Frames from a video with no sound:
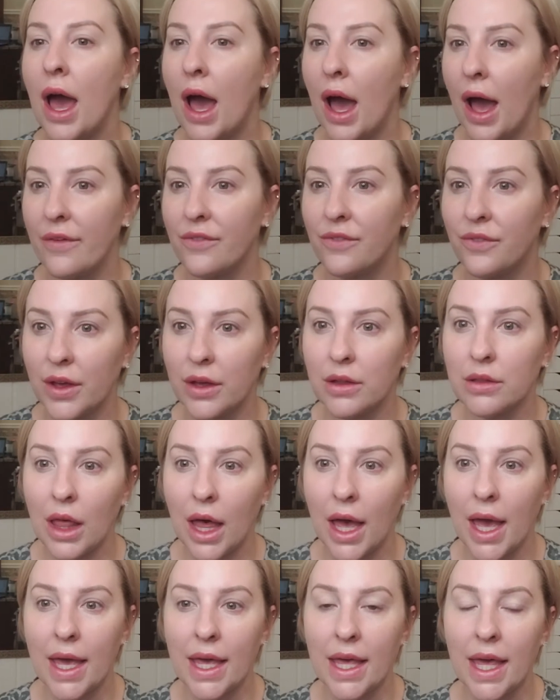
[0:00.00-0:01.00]
I feel
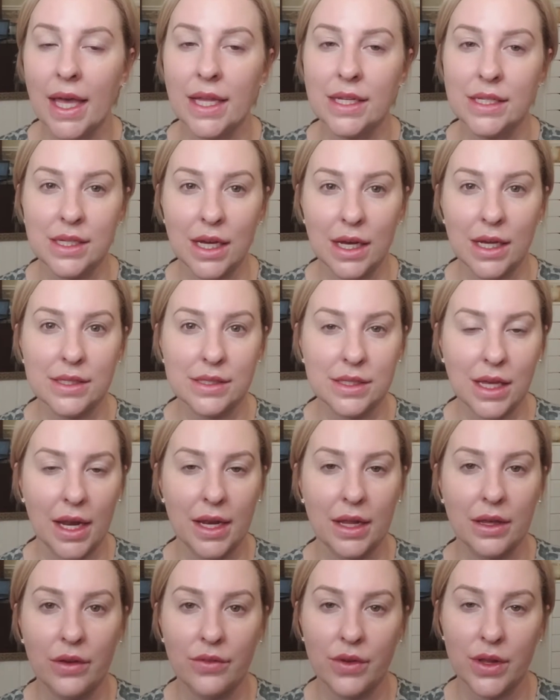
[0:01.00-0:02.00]
like it does
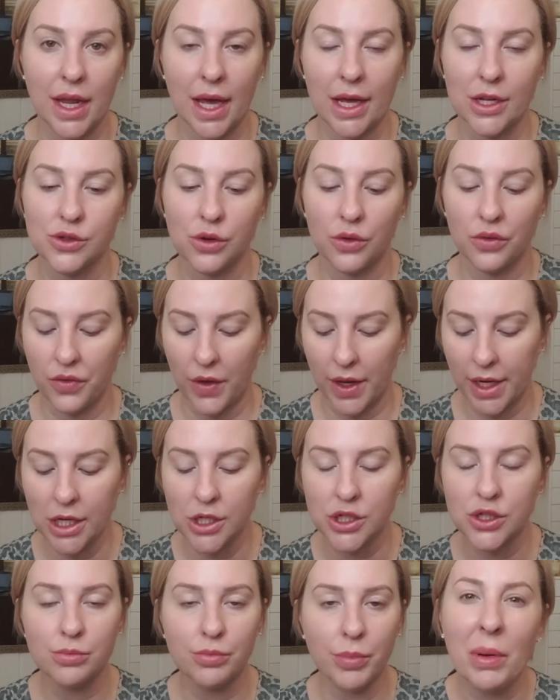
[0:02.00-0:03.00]
kind of give a natural
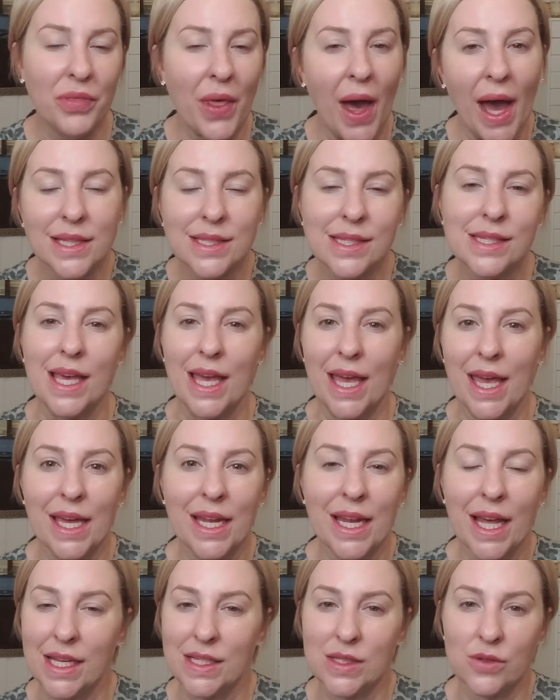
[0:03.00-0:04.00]
finish, but that's
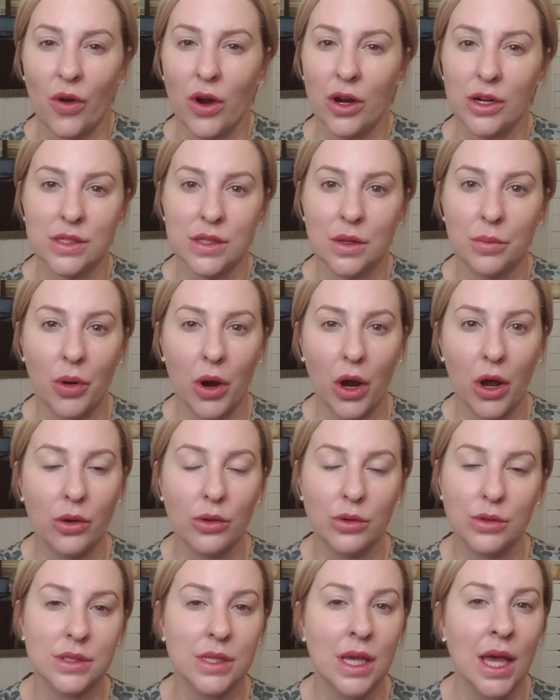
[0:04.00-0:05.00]
it as far as the
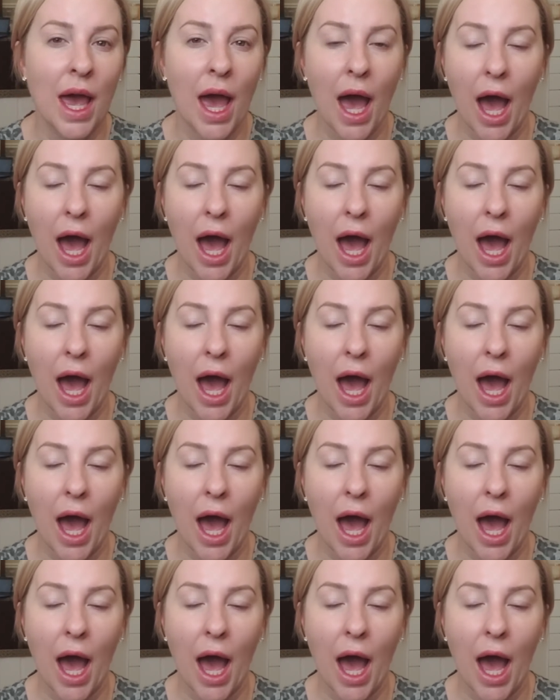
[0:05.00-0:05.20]
pros.